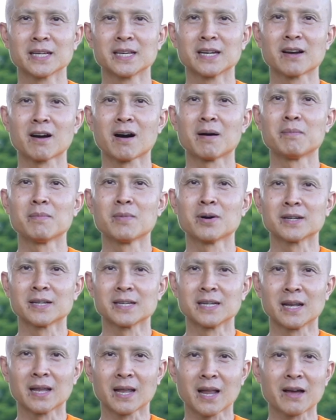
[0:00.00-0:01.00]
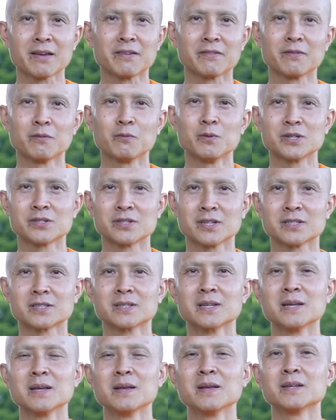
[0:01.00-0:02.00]
in common in life, which is
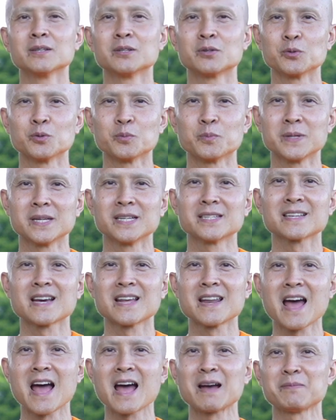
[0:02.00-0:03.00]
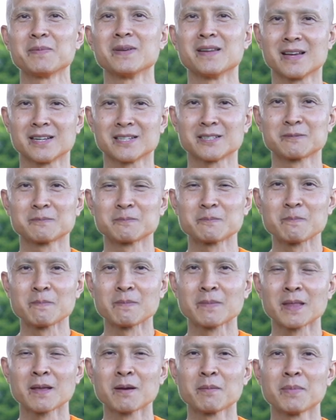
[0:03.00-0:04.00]
true peace and happiness.
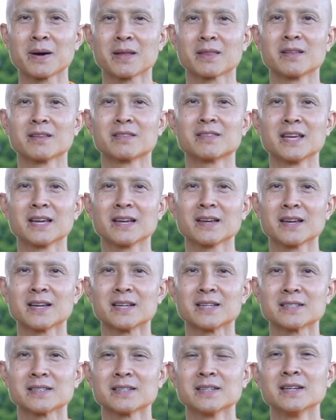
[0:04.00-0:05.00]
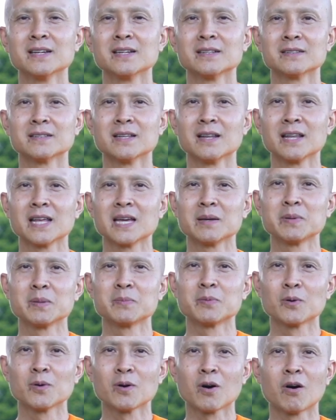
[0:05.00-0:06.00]
But the thing is, the lay
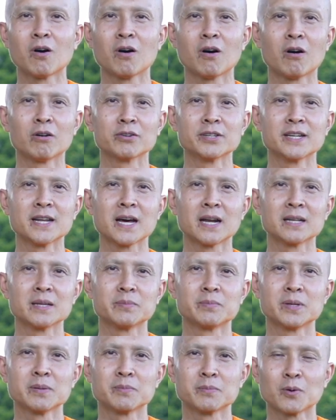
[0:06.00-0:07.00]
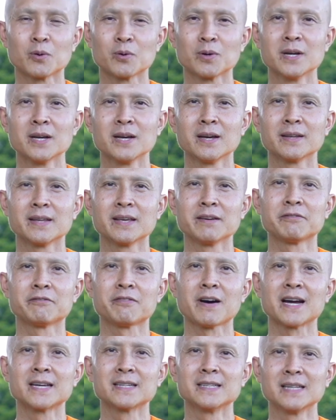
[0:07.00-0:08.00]
people or ordinary people, they
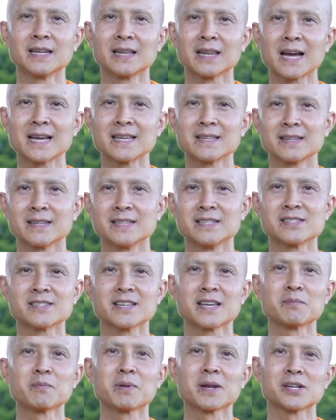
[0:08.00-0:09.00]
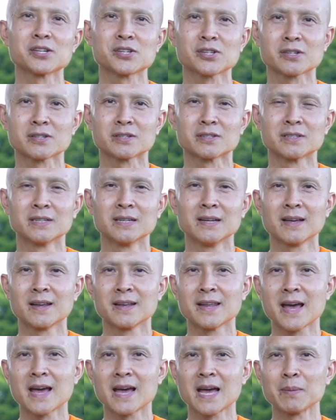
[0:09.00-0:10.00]
find delight in sense pleasure.
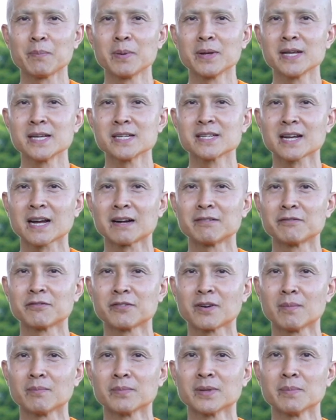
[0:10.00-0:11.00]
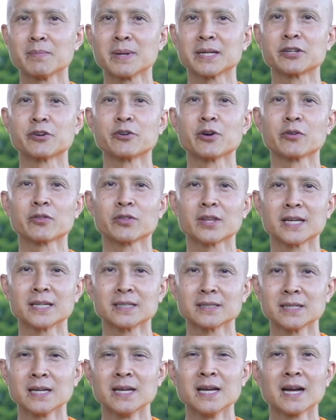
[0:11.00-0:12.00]
Their happiness comes from the material
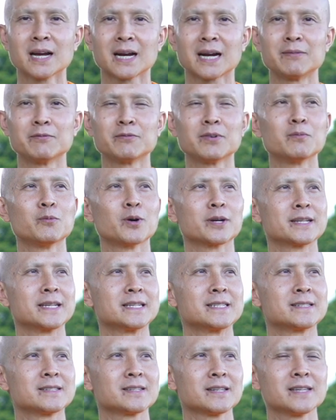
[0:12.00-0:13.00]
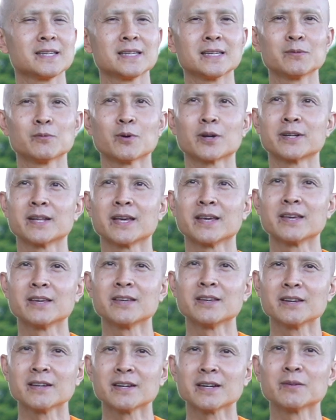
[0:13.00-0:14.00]
thing, come from what they see, what they
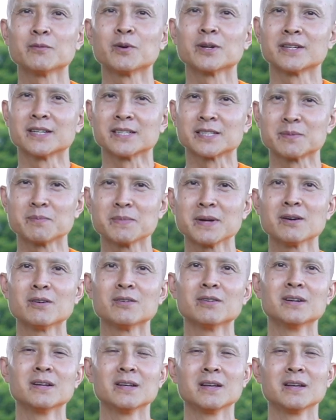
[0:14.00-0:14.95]
hear, what they smell,